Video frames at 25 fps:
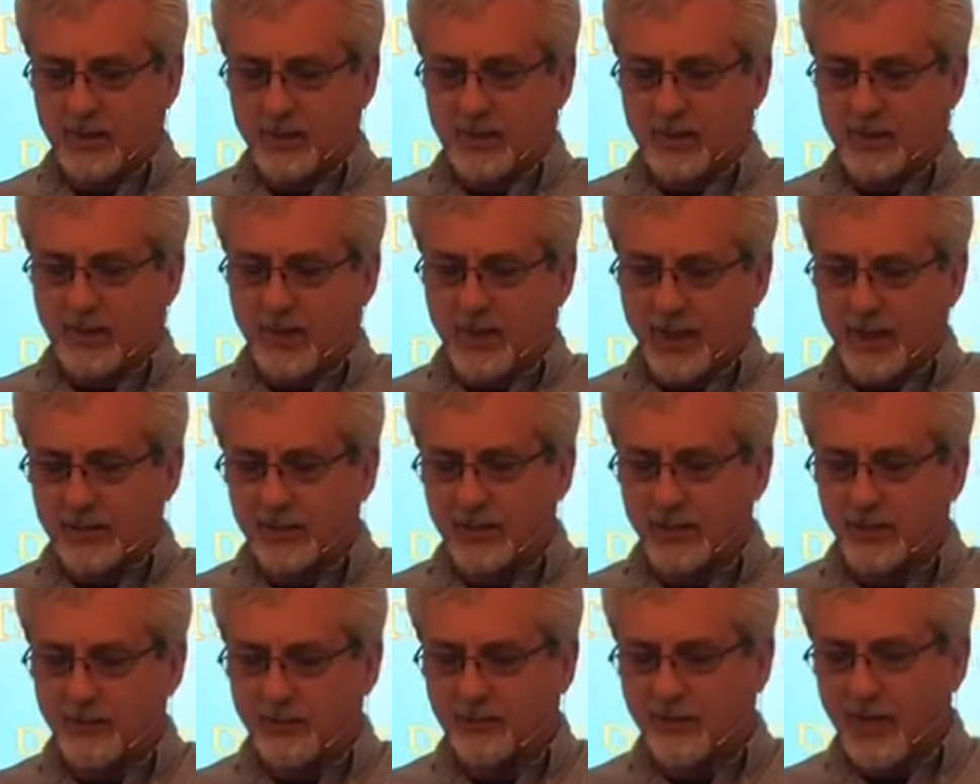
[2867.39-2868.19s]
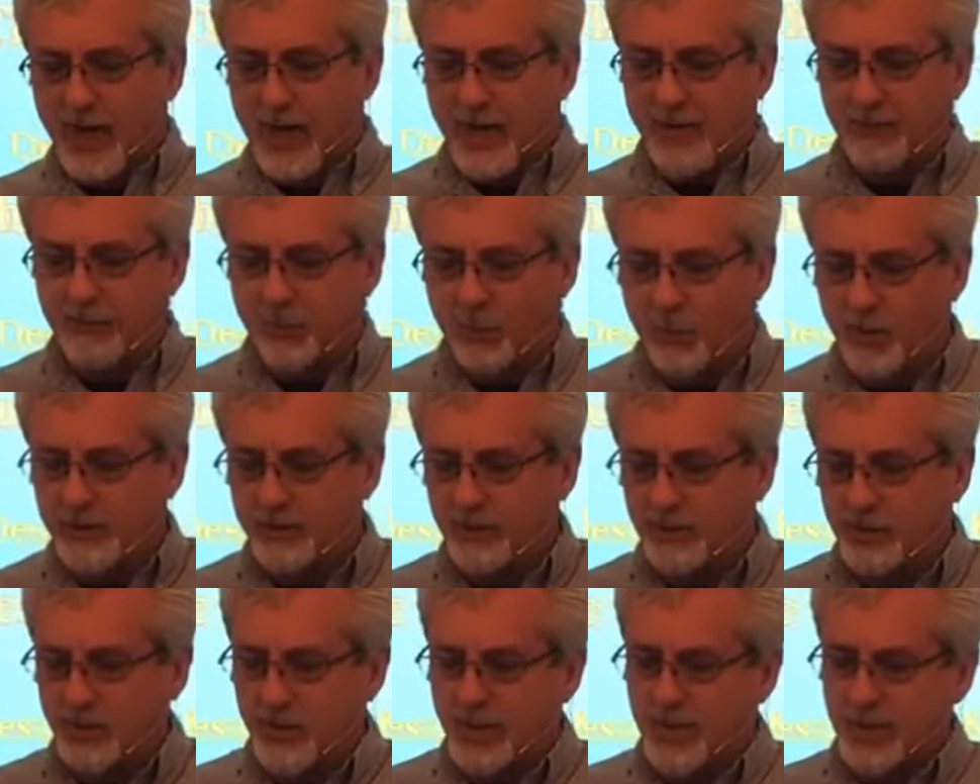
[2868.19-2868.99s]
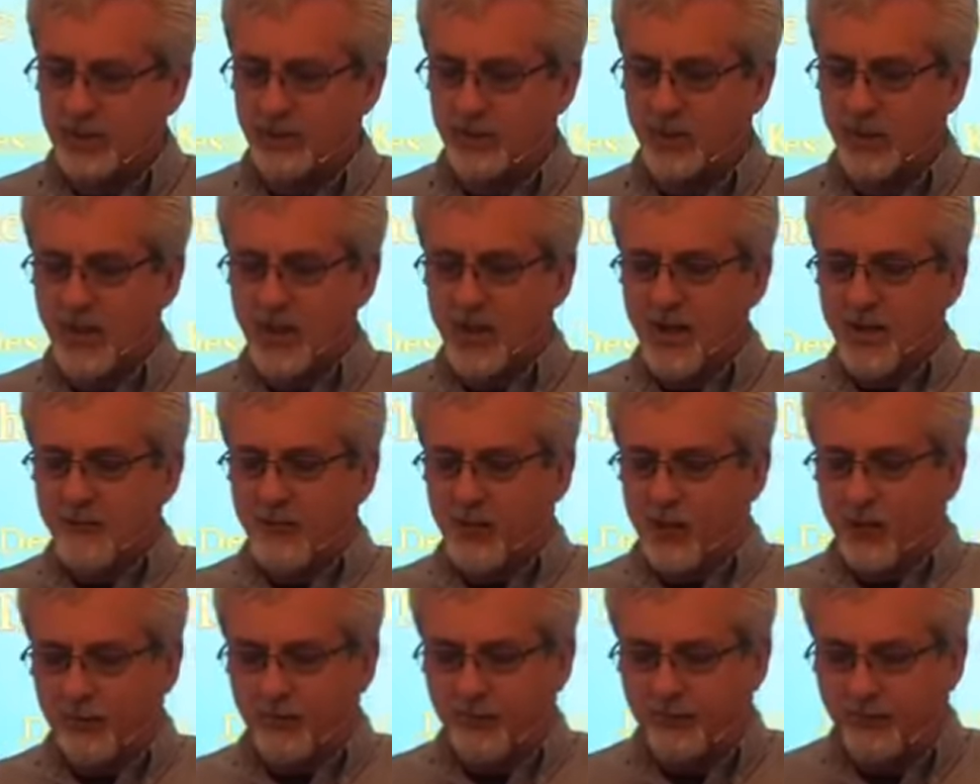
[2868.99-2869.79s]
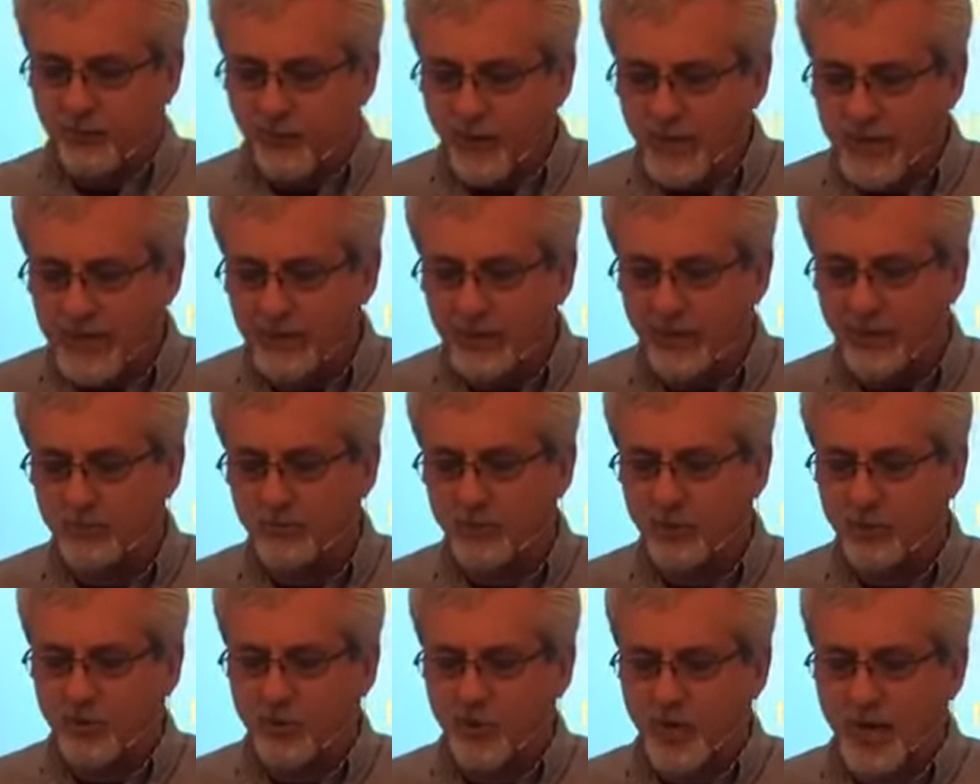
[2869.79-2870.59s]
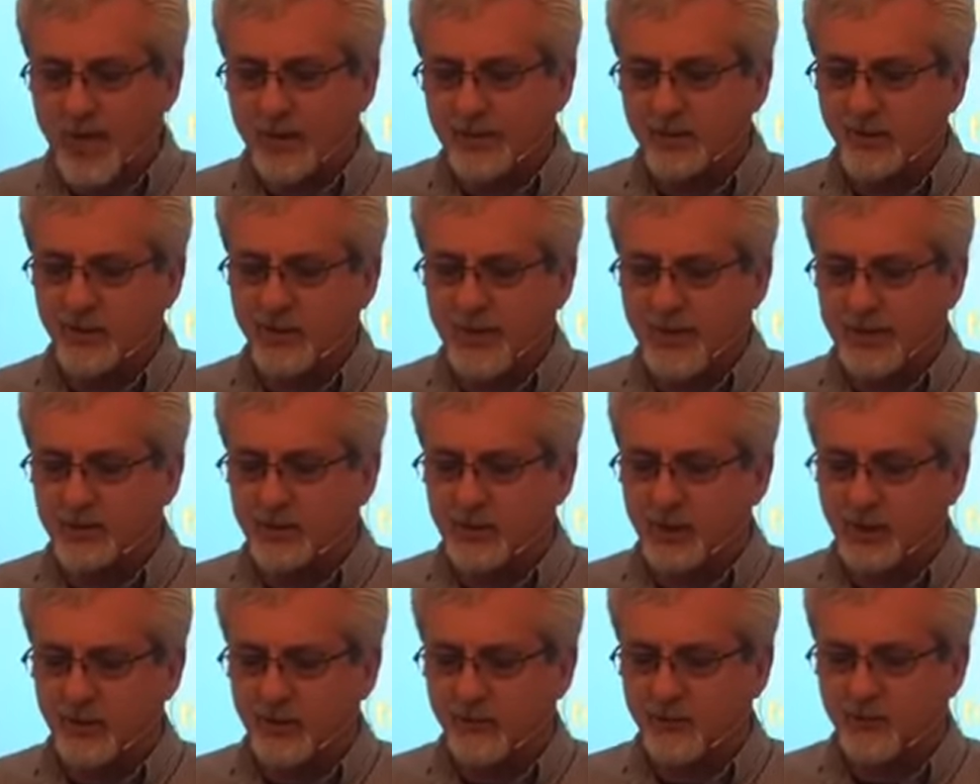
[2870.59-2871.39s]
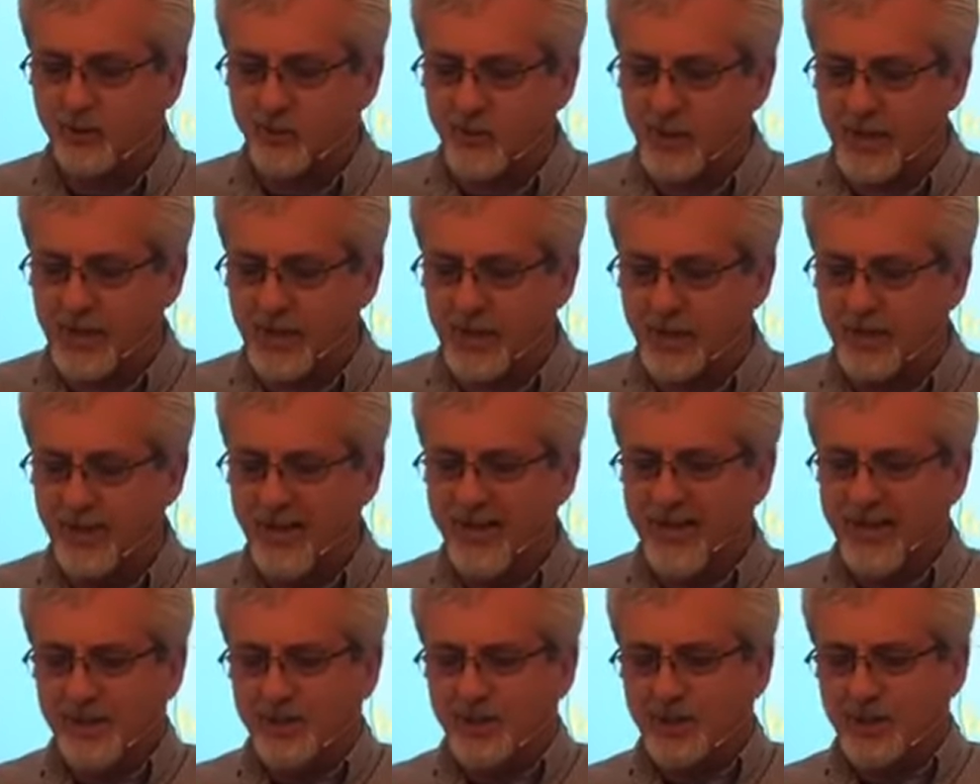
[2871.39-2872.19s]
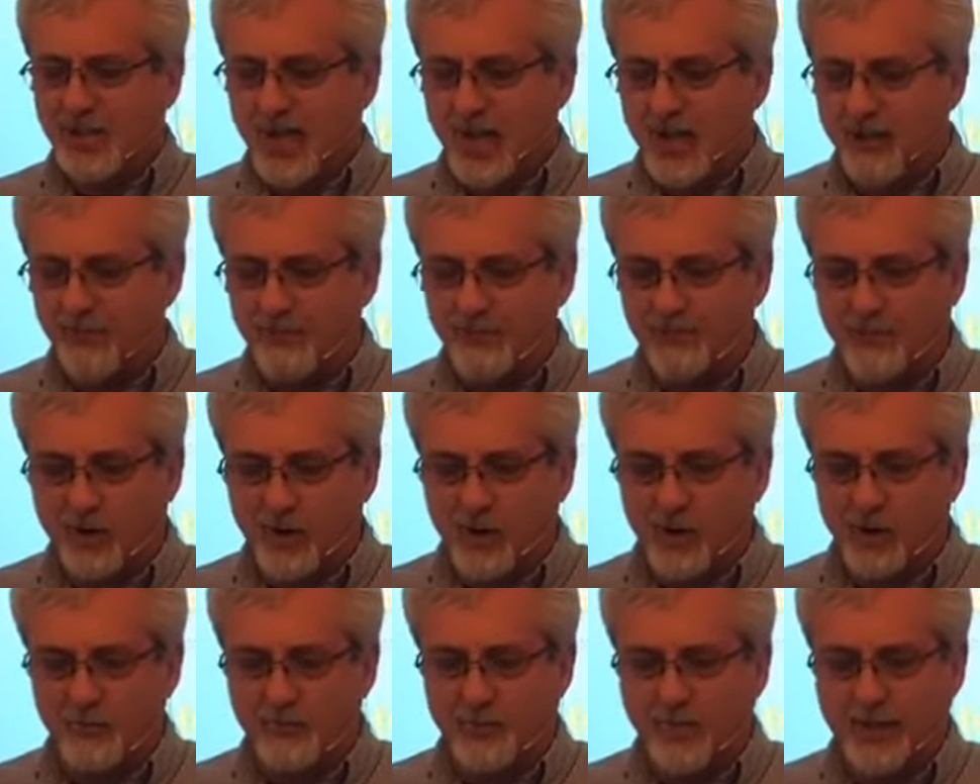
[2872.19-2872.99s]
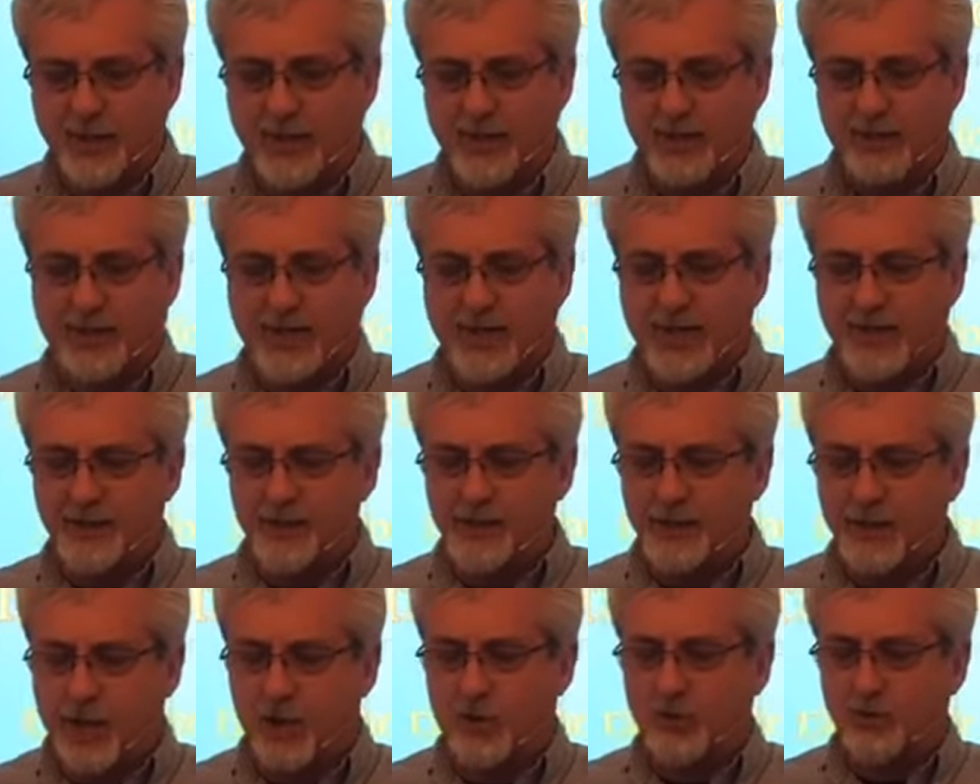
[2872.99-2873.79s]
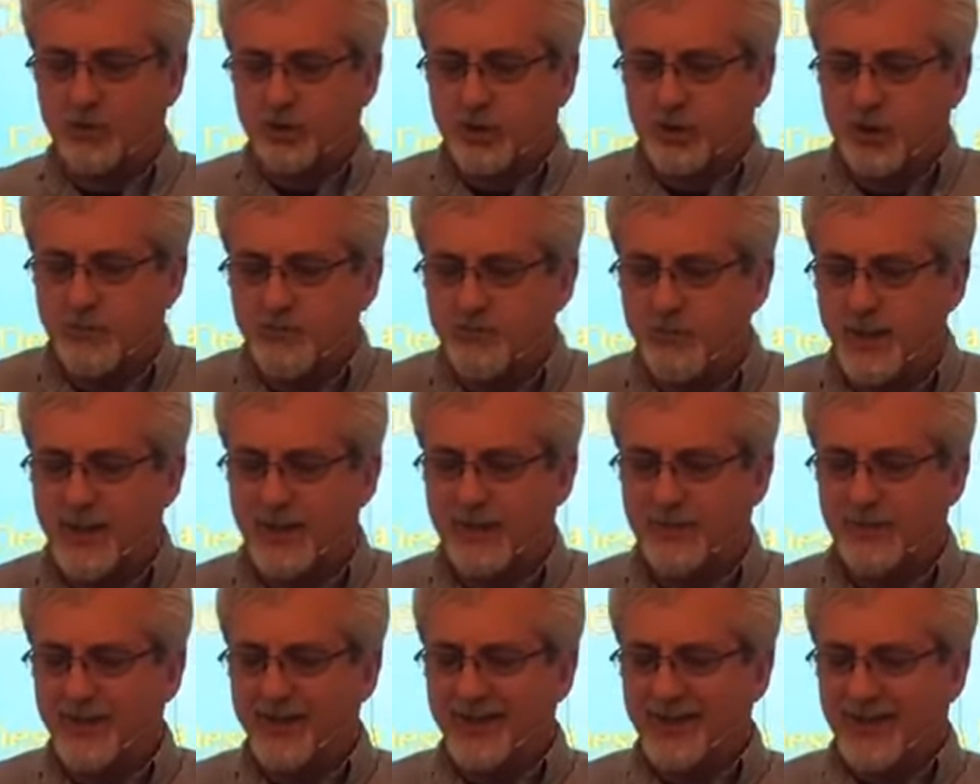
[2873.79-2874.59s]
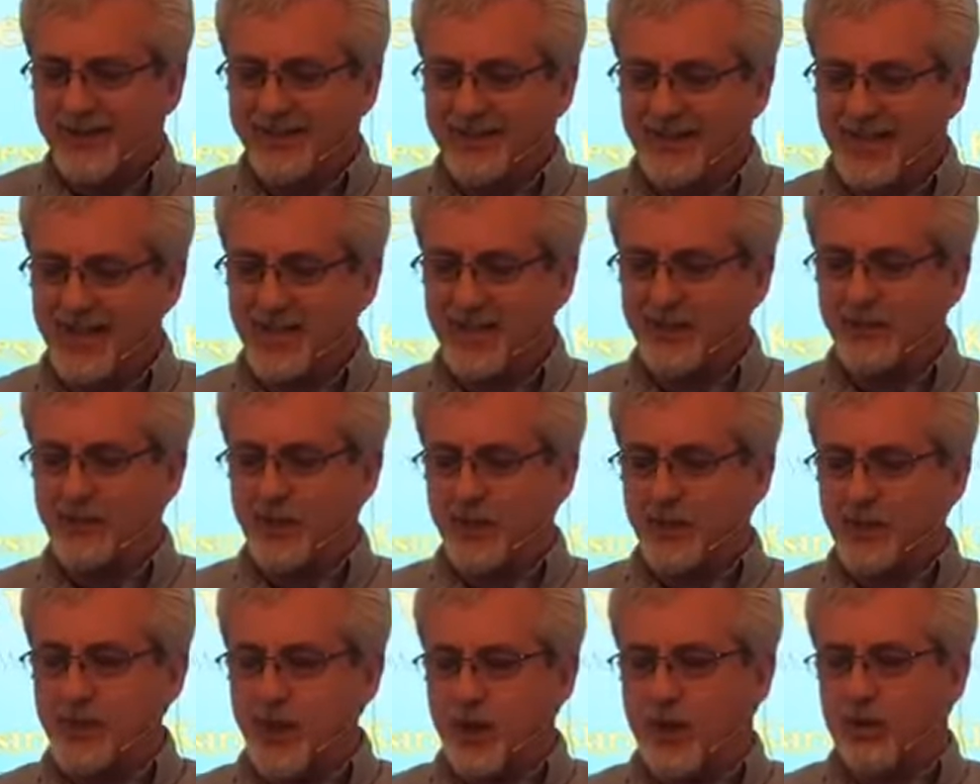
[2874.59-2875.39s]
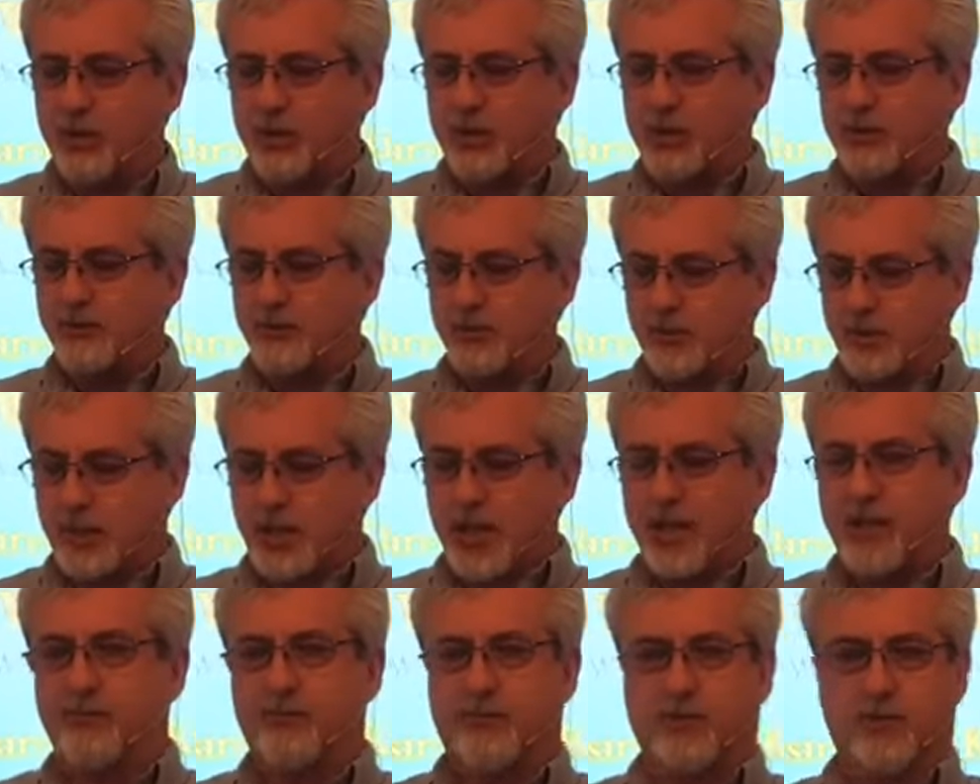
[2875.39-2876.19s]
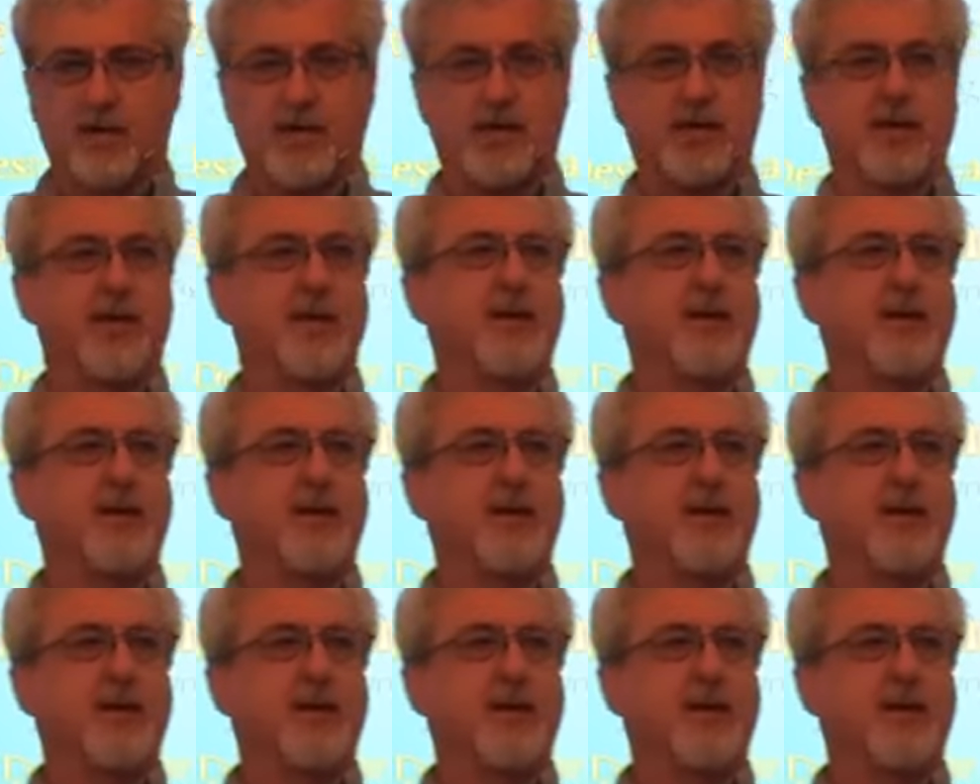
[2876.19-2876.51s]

Galatians 5.1 says, For freedom Christ sets us free. Stand firm then and don't submit again to yoke of slavery.